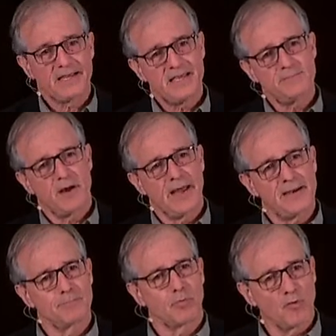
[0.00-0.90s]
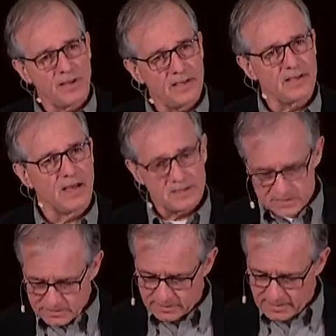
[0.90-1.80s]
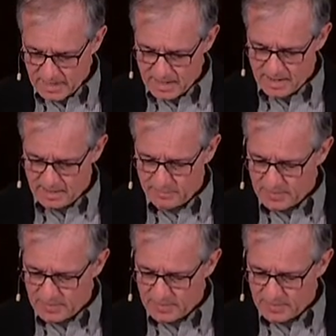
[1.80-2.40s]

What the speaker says: that he might bring us to God,